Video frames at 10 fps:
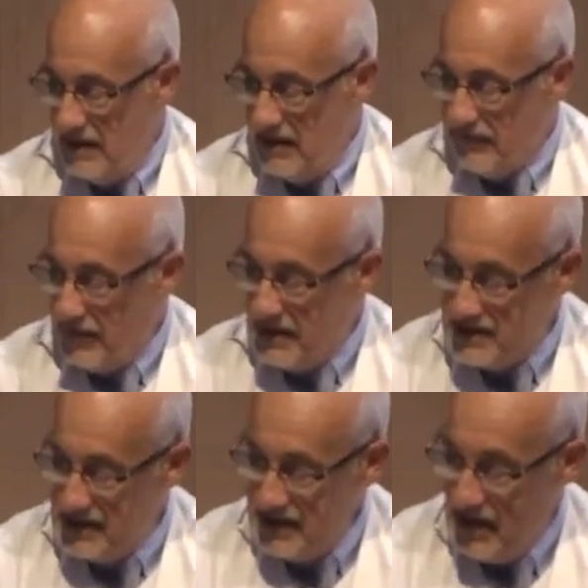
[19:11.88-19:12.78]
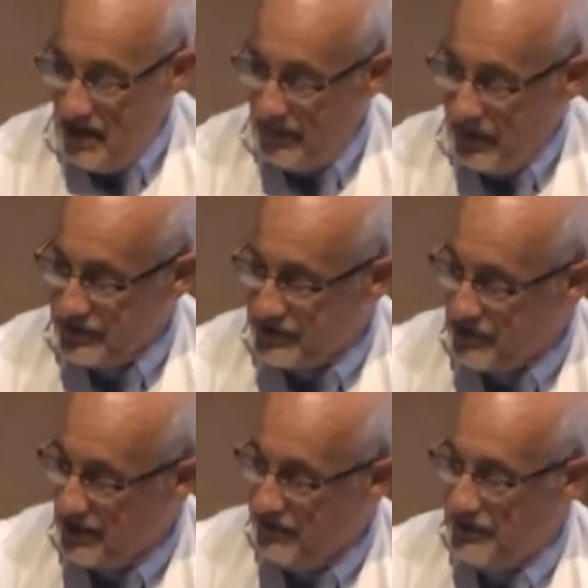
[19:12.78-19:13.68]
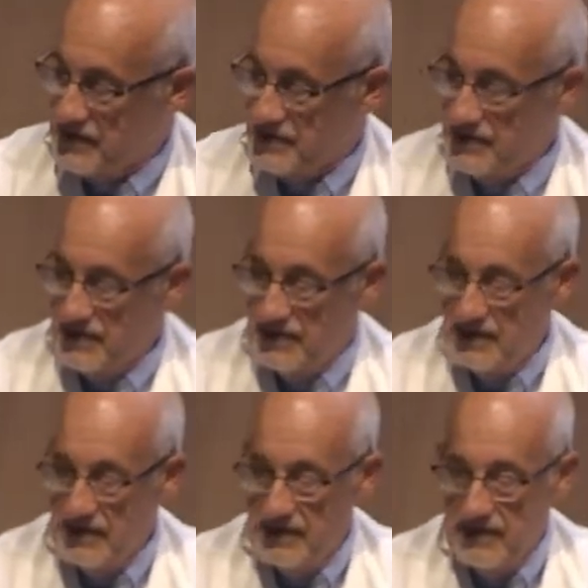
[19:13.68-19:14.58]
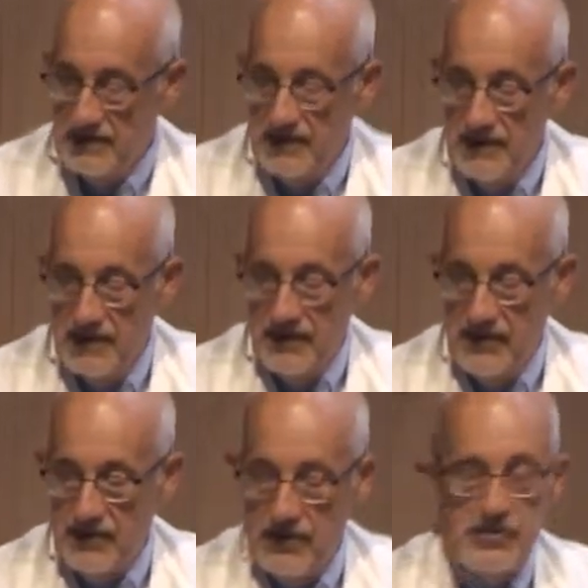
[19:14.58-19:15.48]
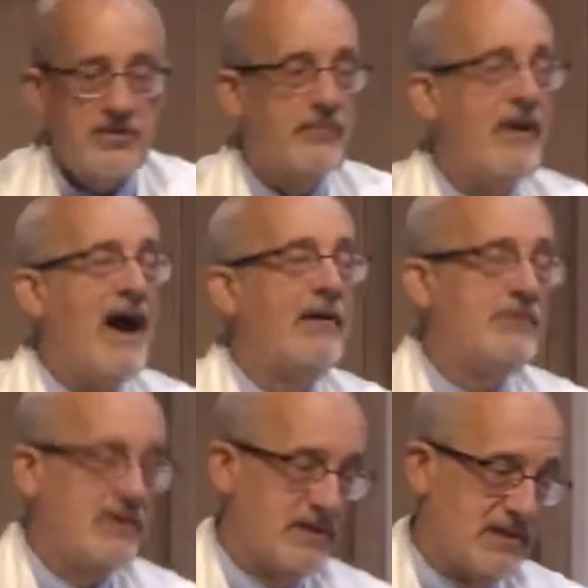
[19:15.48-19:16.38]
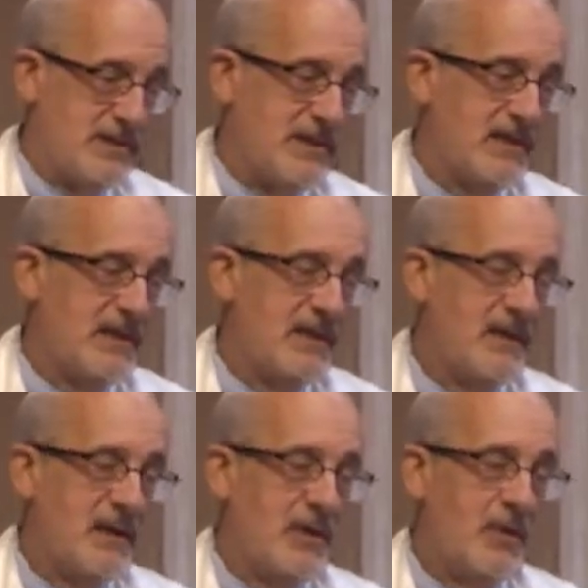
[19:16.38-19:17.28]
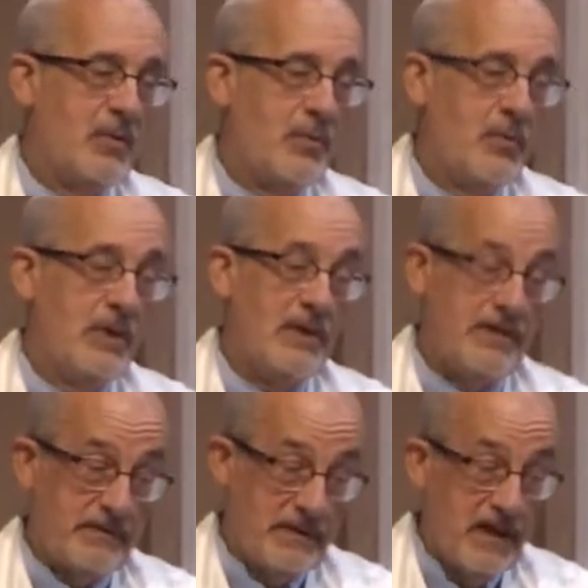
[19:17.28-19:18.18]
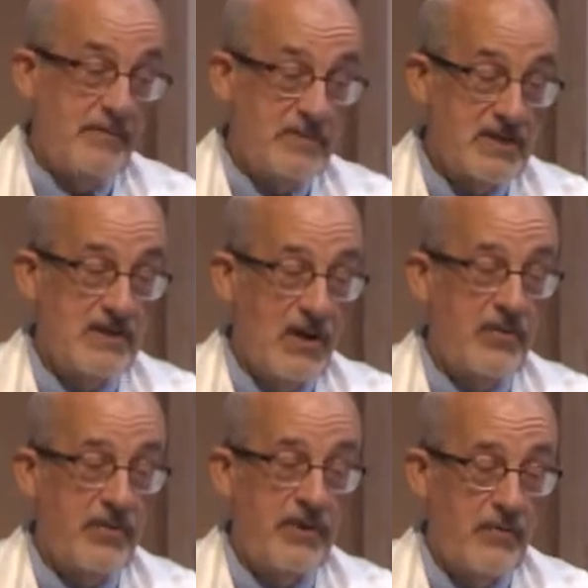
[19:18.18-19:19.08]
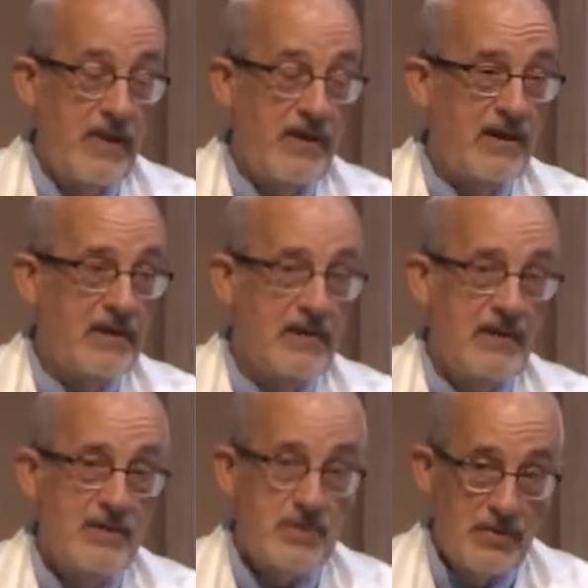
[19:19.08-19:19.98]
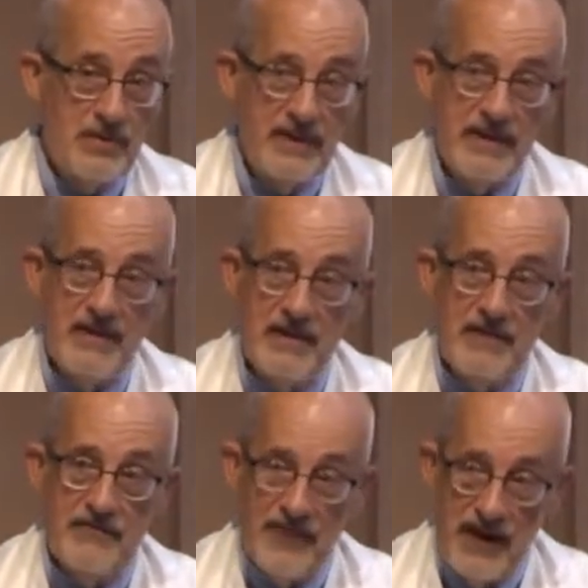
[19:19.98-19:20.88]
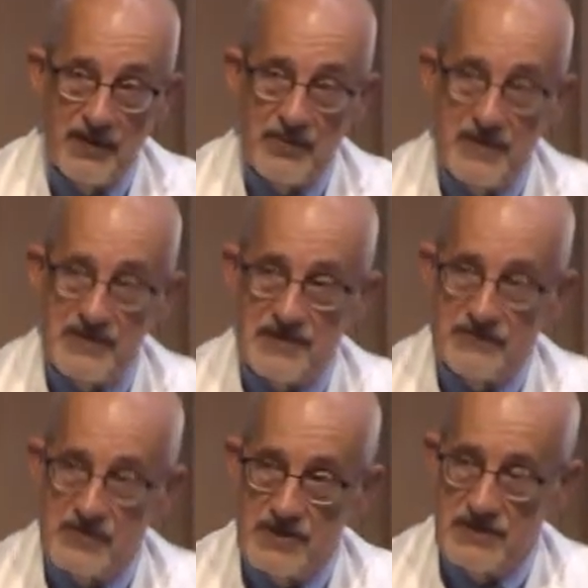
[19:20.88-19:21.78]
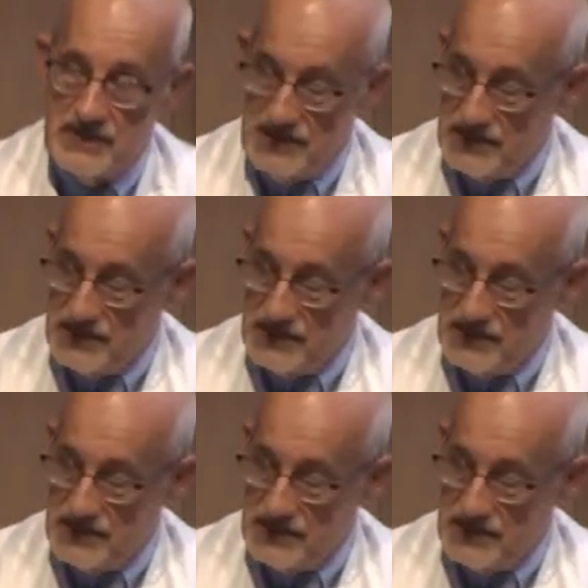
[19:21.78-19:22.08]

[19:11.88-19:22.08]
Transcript: For it is in humble service that those around us will come to know that we are truly followers of Jesus.